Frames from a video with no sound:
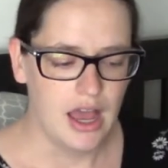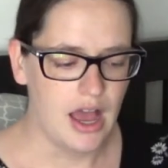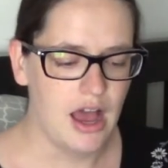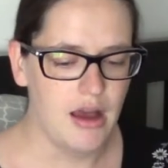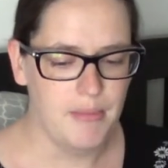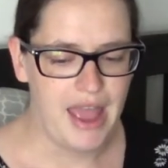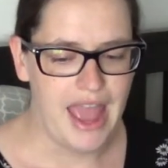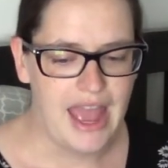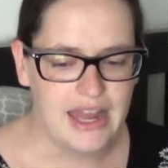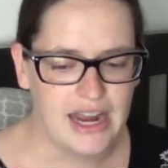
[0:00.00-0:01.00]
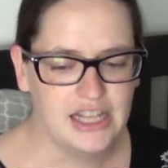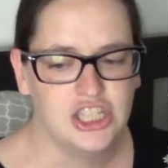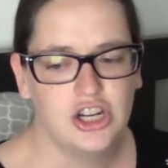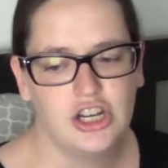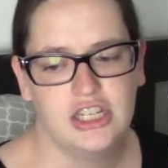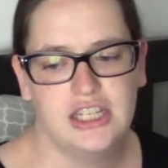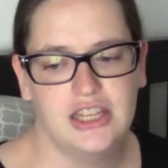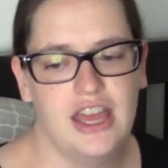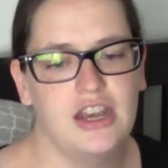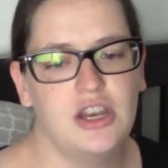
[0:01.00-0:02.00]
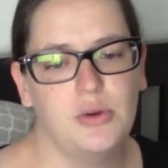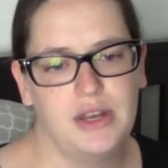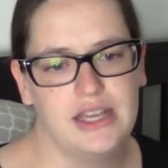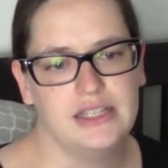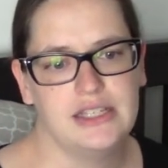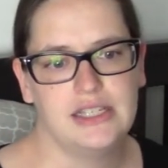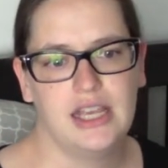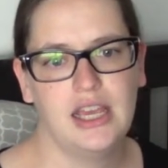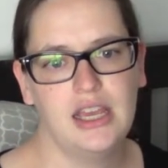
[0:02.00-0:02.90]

Um, and I started to then notice